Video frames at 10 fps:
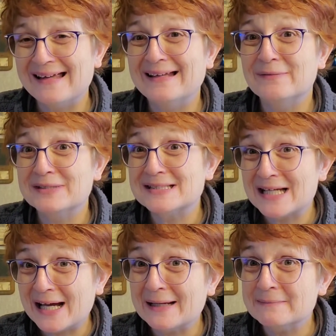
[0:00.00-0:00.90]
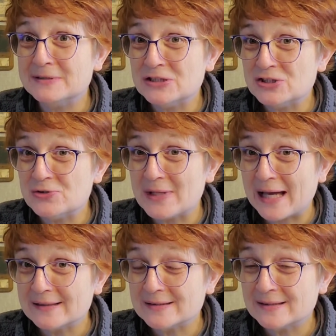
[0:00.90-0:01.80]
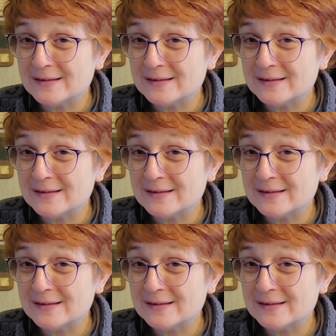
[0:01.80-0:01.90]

and it was time to do that.